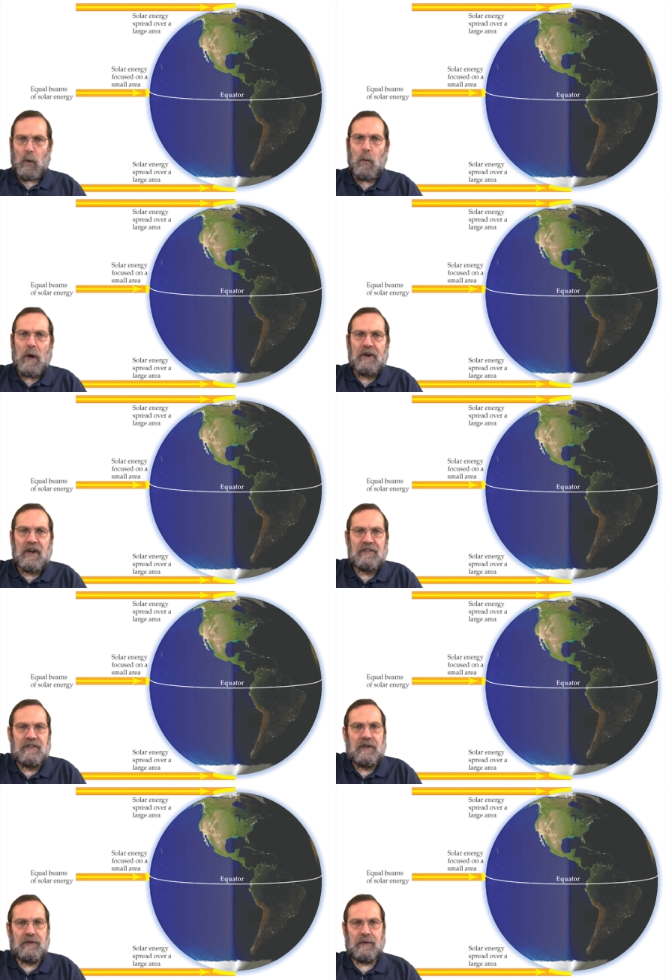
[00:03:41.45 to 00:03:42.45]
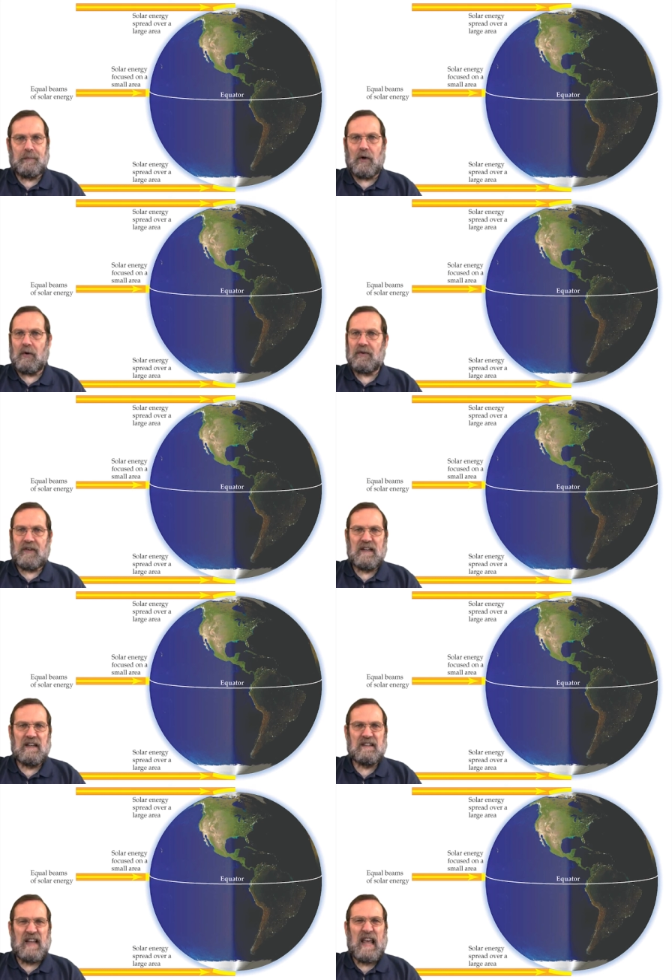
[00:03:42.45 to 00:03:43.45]
whereas near the poles it
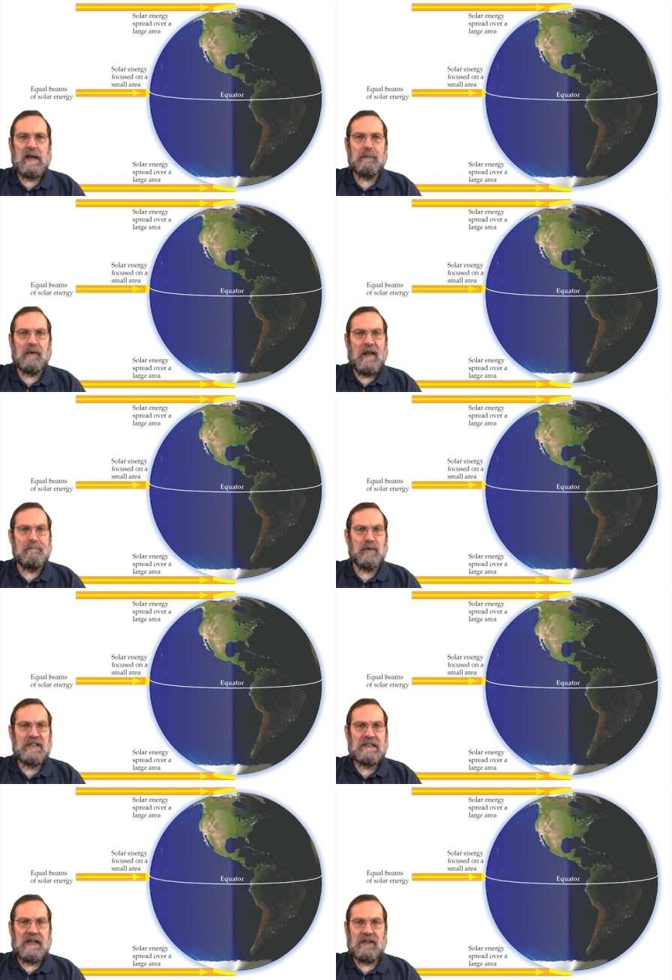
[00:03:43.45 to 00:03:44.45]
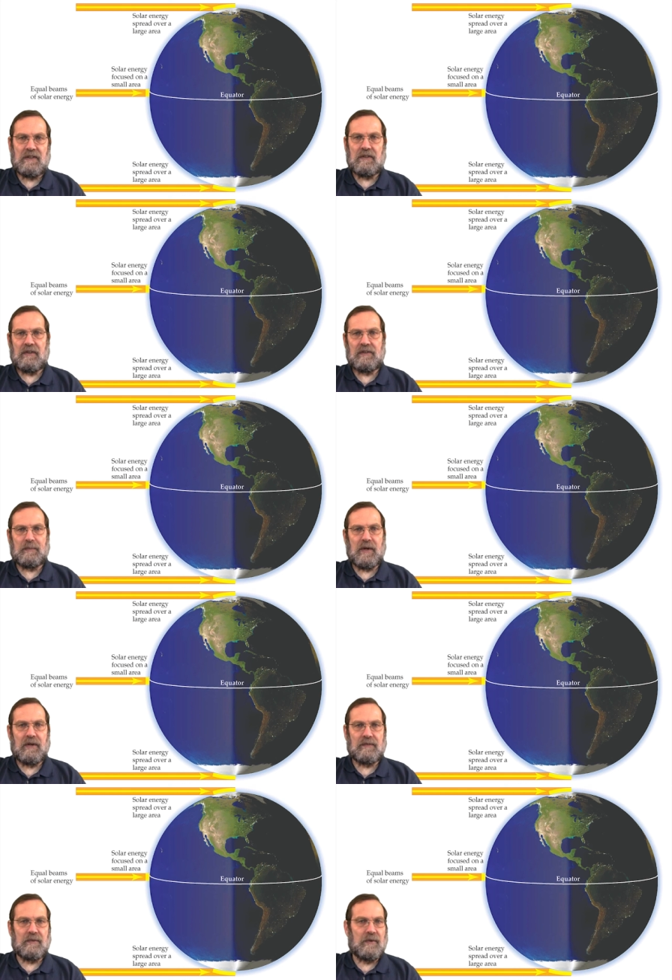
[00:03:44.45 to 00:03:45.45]
is at an oblique angle and spread
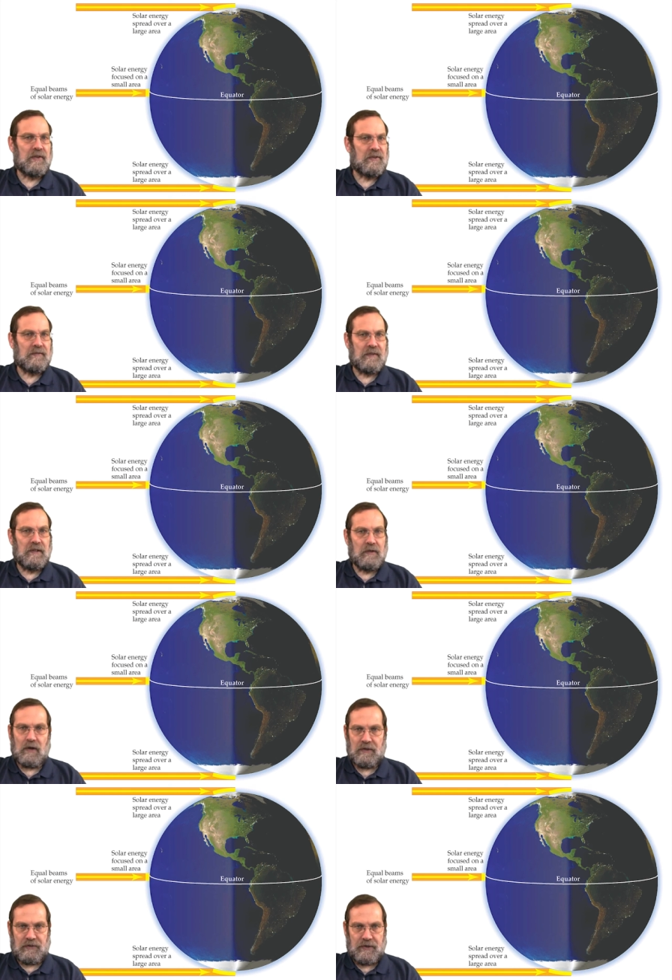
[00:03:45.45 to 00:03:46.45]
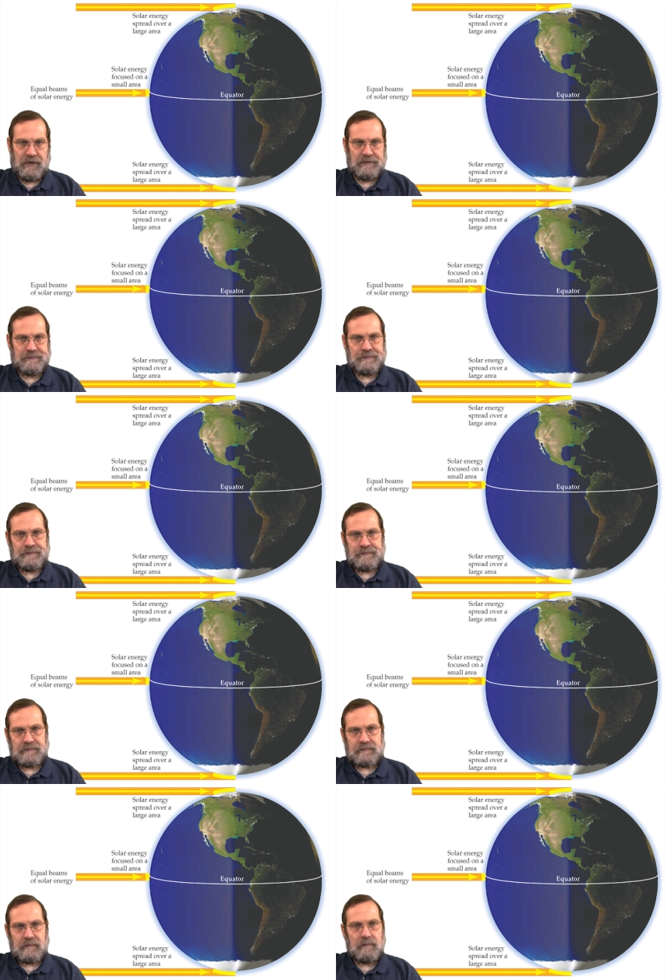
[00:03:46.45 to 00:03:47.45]
over a relatively large area.
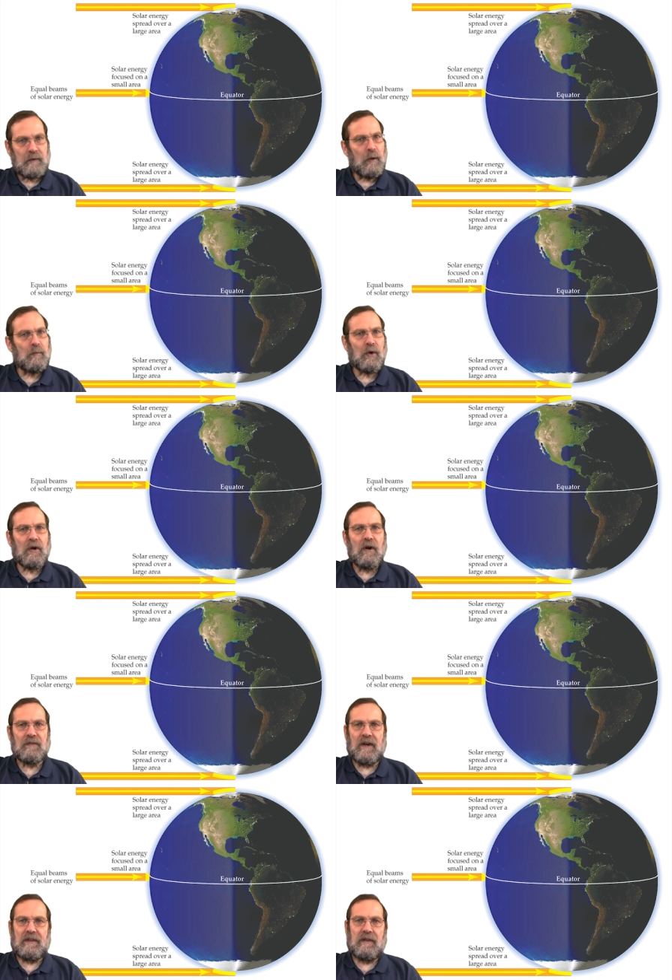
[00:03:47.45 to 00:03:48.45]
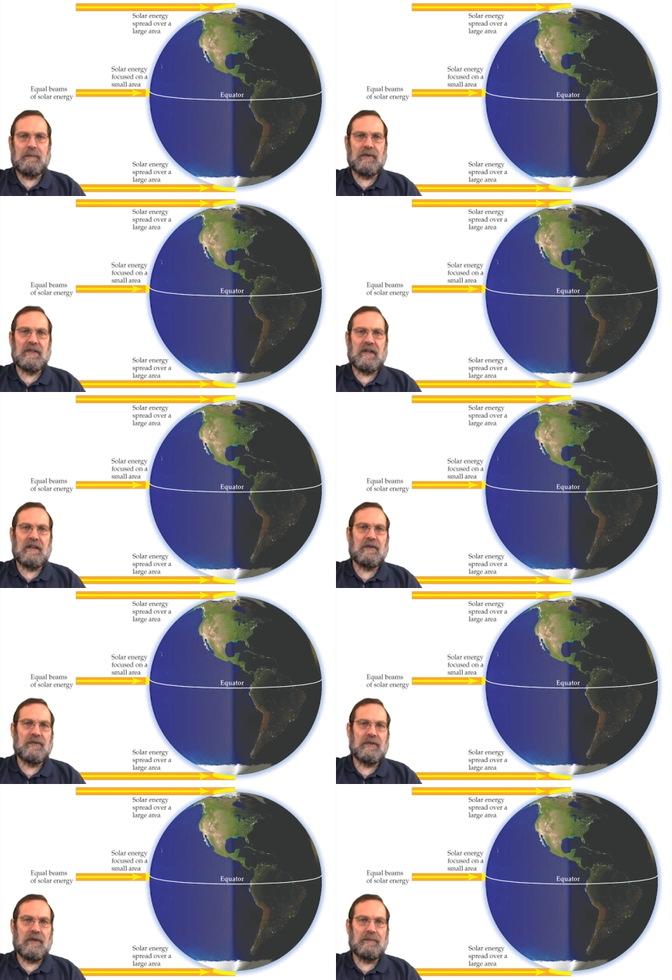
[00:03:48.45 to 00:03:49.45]
Moreover, at the oblique angle
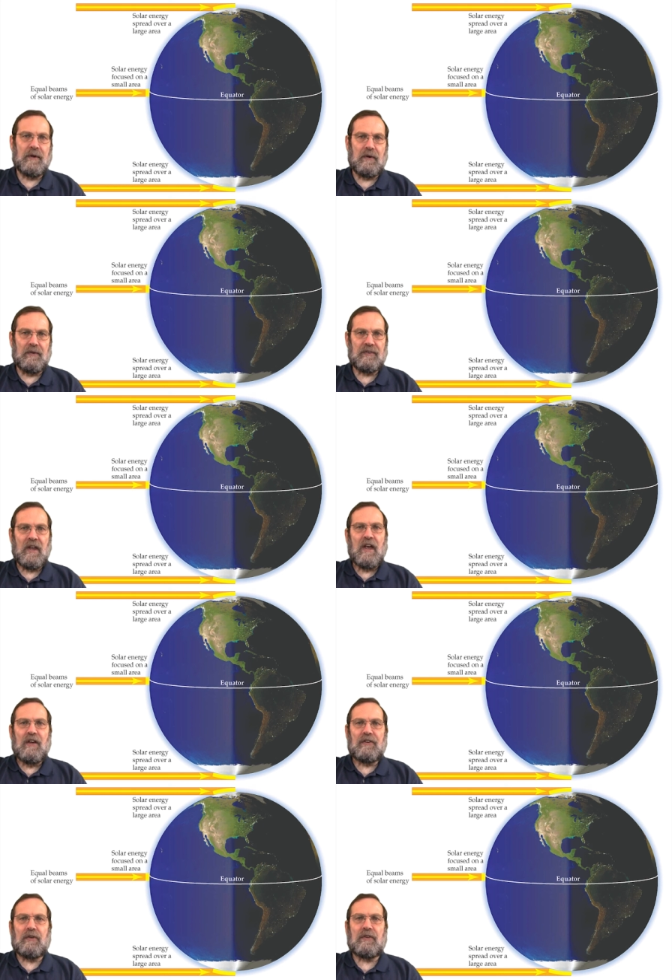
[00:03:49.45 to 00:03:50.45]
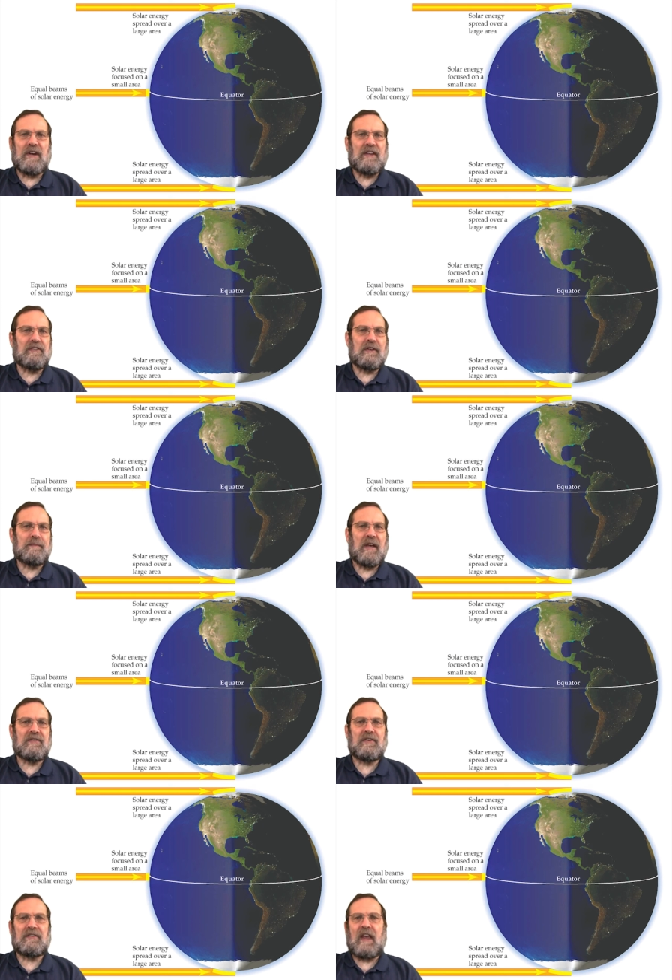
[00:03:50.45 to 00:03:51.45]
near the poles, solar energy
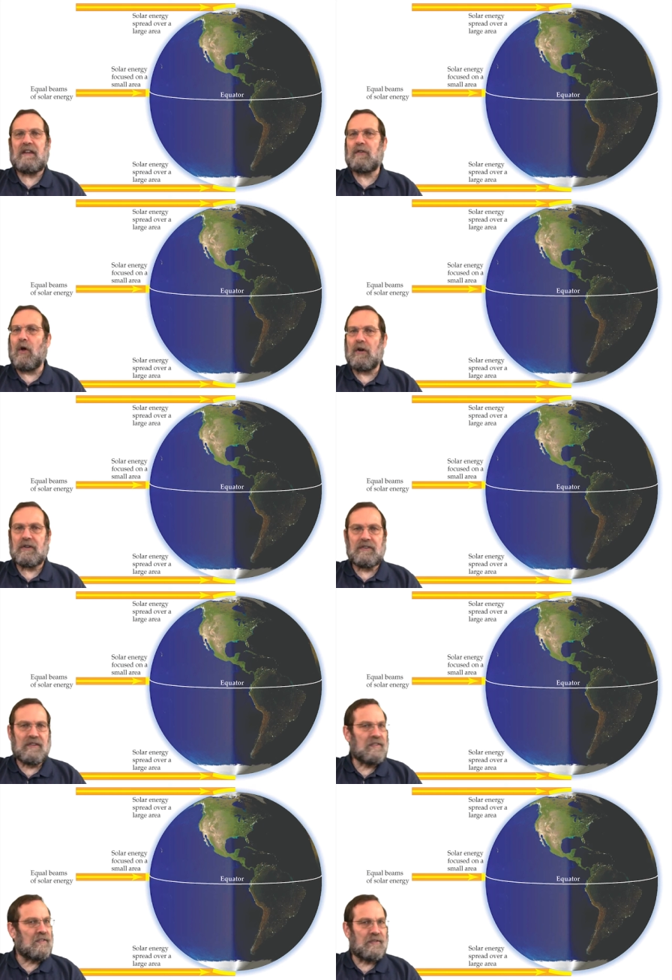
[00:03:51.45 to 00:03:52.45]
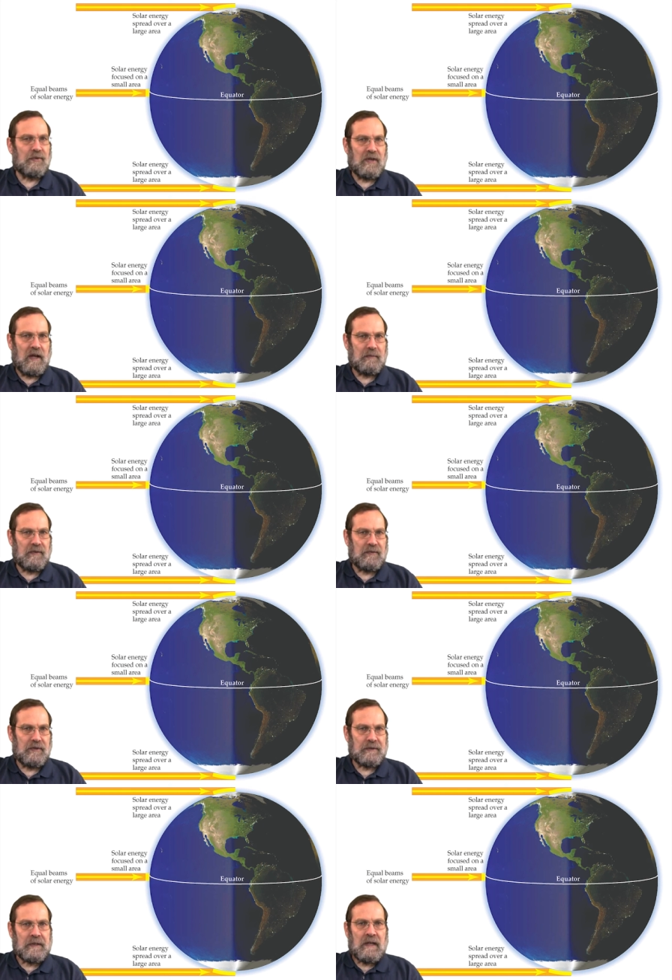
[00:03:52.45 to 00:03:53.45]
passes a longer distance through the
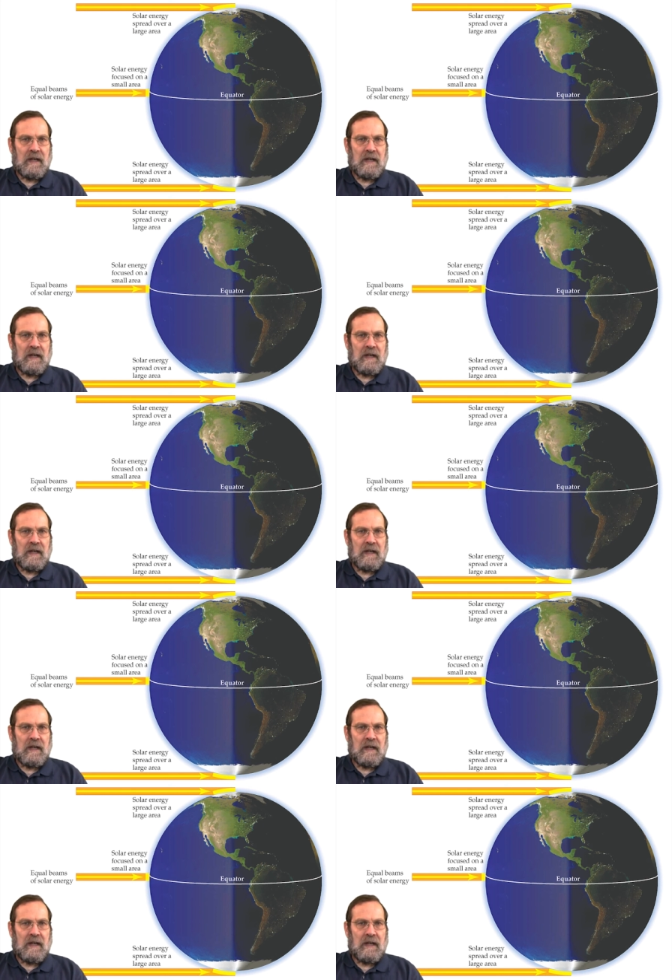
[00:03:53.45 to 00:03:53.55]
atmosphere